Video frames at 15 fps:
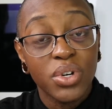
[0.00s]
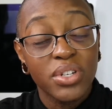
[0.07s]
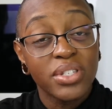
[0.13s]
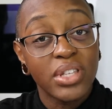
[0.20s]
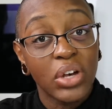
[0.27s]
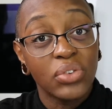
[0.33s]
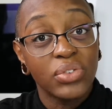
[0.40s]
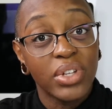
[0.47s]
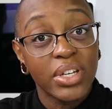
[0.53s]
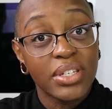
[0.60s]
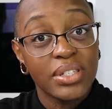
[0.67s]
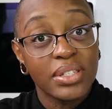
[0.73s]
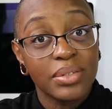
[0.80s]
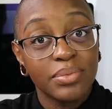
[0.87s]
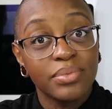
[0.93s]
or
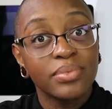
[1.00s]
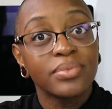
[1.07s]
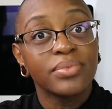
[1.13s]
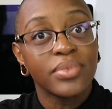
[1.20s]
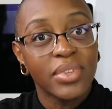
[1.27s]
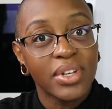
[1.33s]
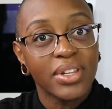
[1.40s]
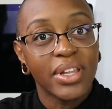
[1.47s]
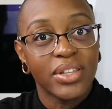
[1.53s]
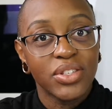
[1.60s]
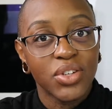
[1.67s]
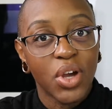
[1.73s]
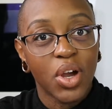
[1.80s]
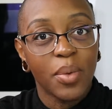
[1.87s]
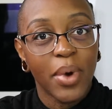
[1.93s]
selfless? Let's
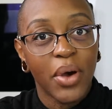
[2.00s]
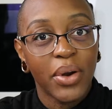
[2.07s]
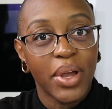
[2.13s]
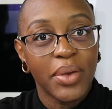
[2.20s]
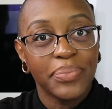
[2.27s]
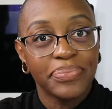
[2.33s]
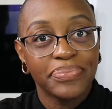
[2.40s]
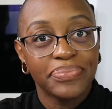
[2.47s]
talk about it.